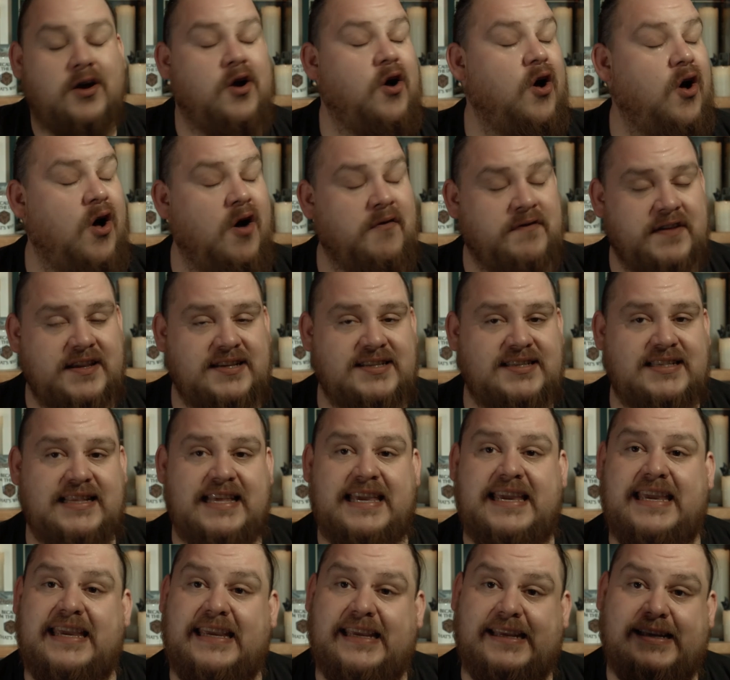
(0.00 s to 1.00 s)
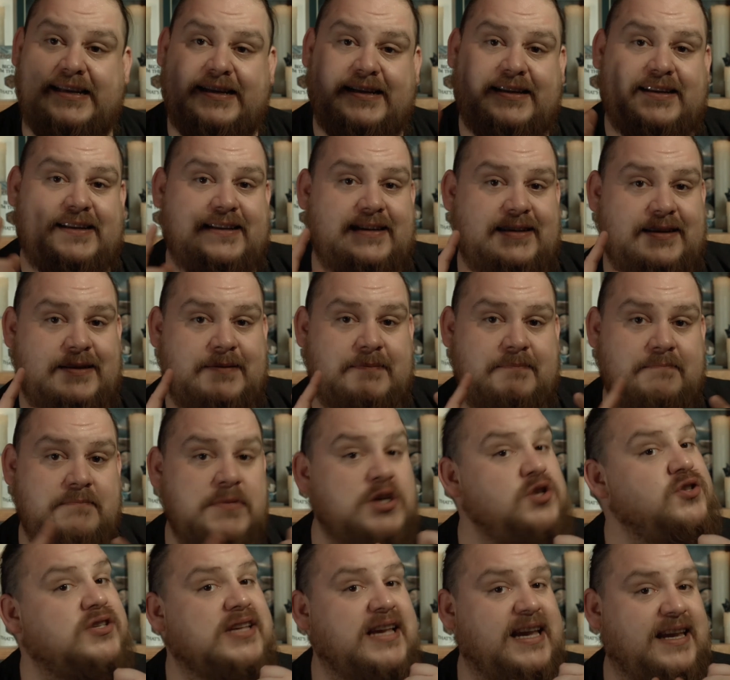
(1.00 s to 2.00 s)
obviously,
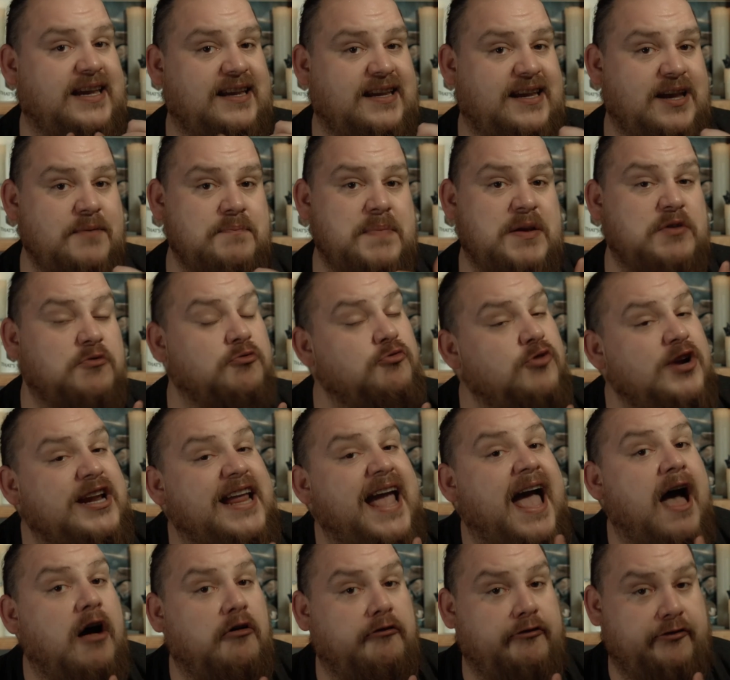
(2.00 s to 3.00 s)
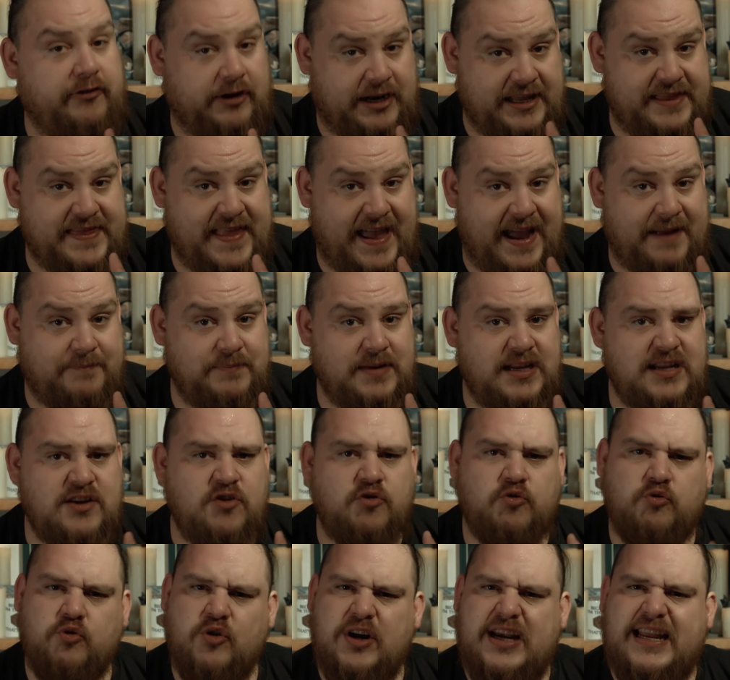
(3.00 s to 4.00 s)
music can be really helpful in that.
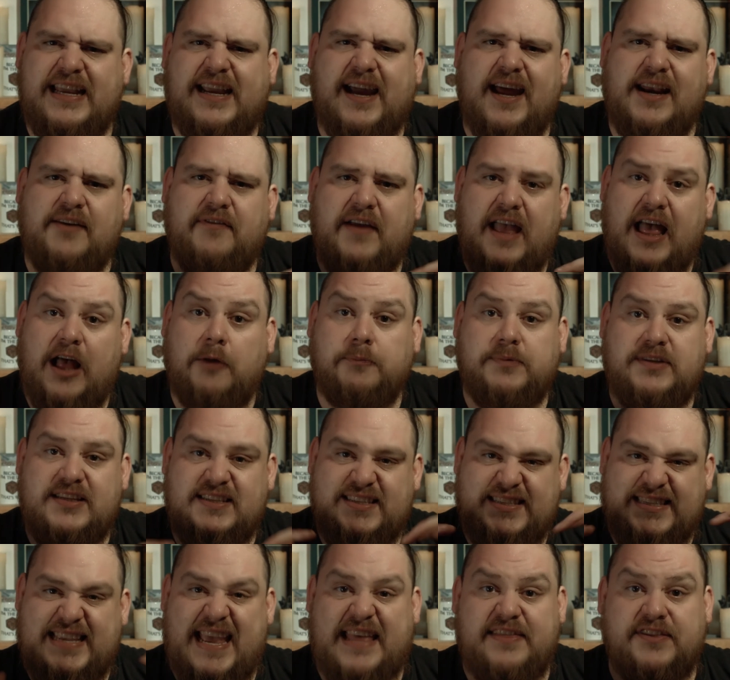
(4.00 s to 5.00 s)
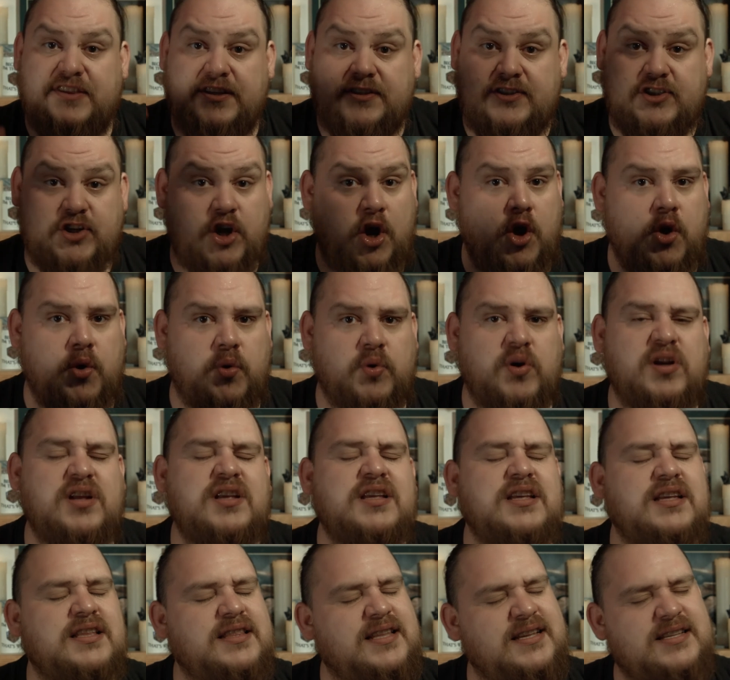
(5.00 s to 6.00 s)
Really kind of help to set the tone.
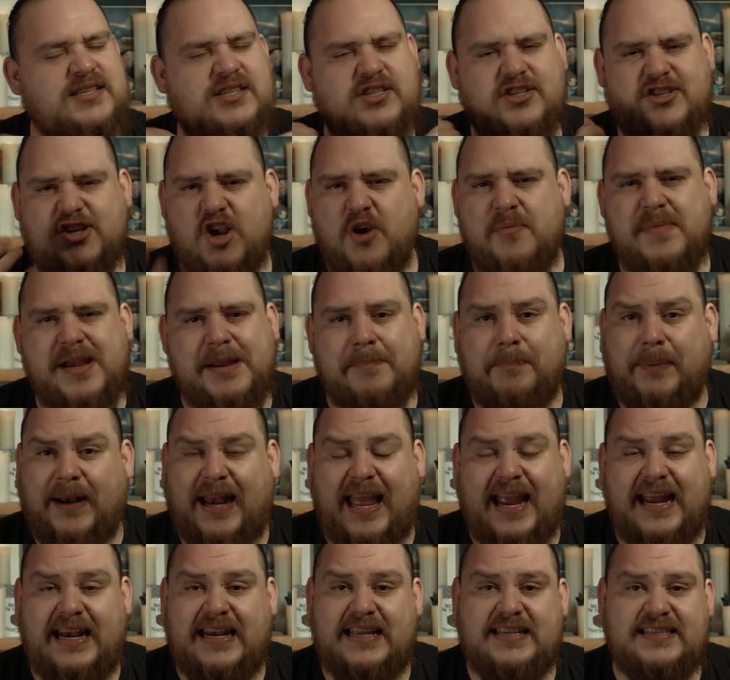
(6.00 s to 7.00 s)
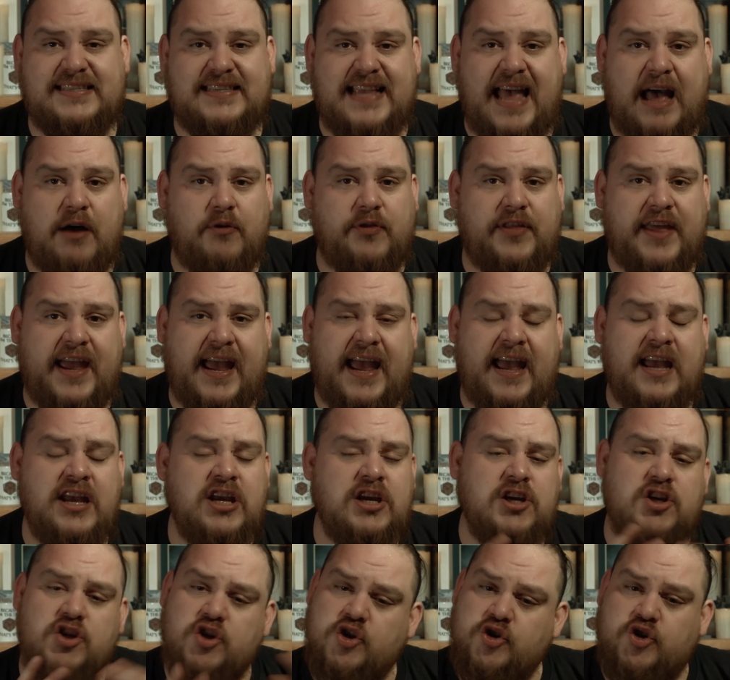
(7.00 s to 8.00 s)
There's so many playlists out there.
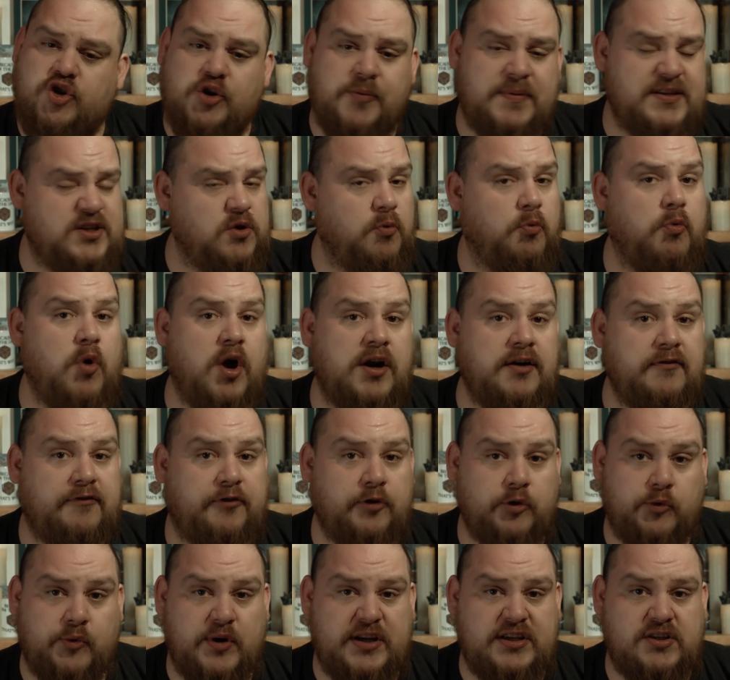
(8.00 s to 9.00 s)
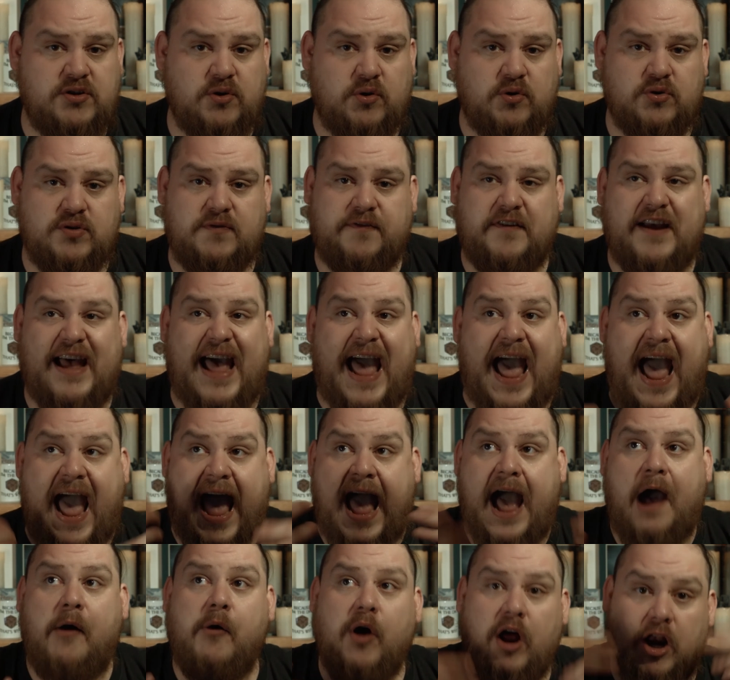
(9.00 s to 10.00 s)
YouTube is a wonderful resource for
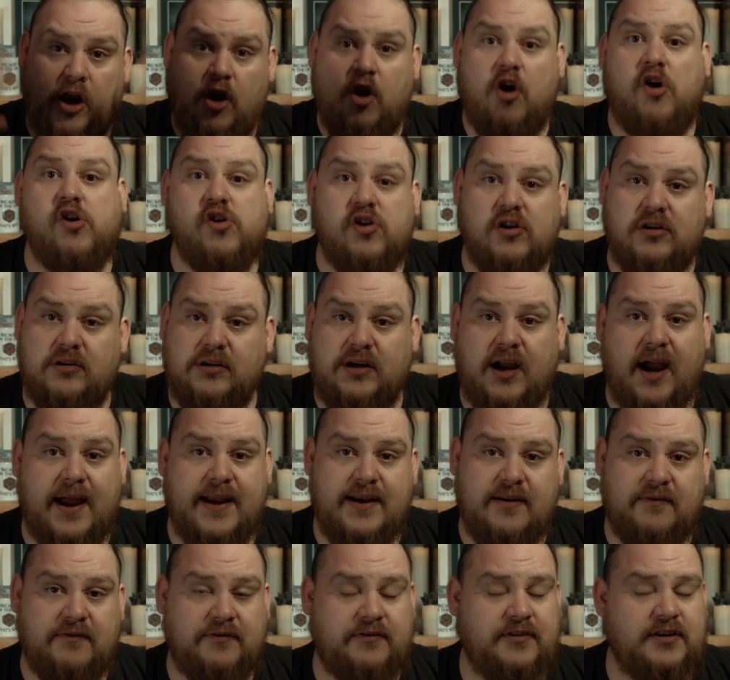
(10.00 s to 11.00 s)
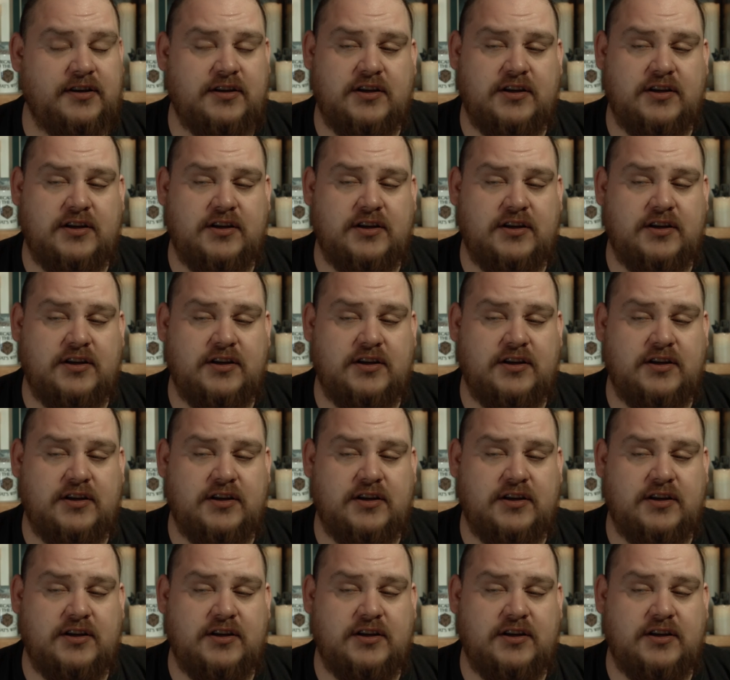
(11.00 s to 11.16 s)
hour-long kind of